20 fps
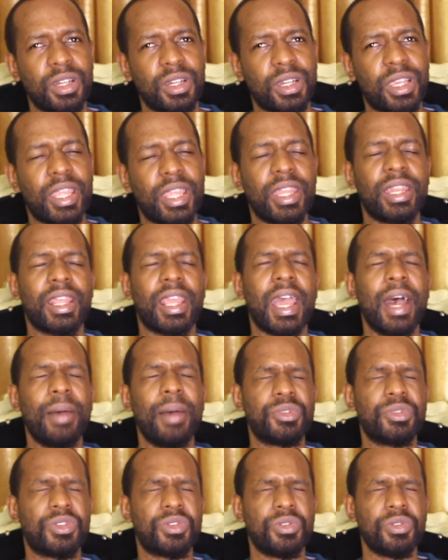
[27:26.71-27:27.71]
can
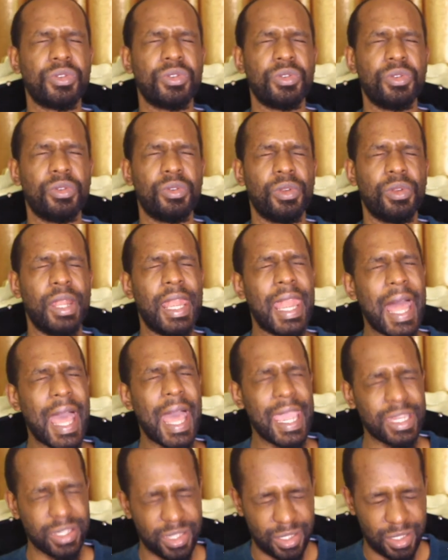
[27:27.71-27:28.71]
come to
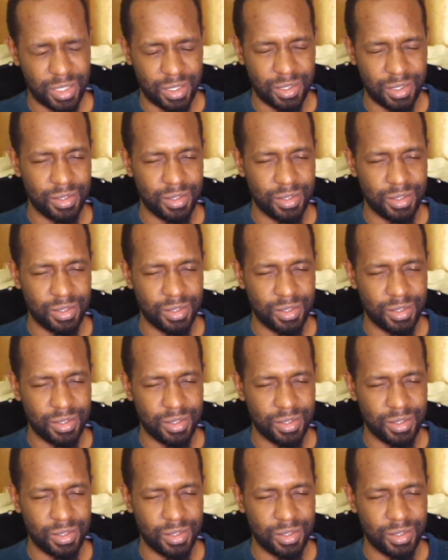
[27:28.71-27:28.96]
light